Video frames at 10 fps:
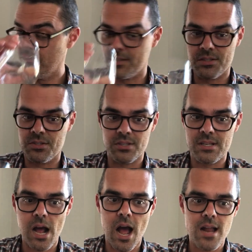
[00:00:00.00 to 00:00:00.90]
this is
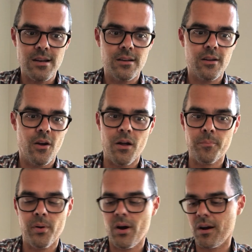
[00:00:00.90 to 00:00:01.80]
just not
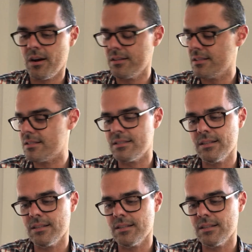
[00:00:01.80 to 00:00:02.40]
on par. This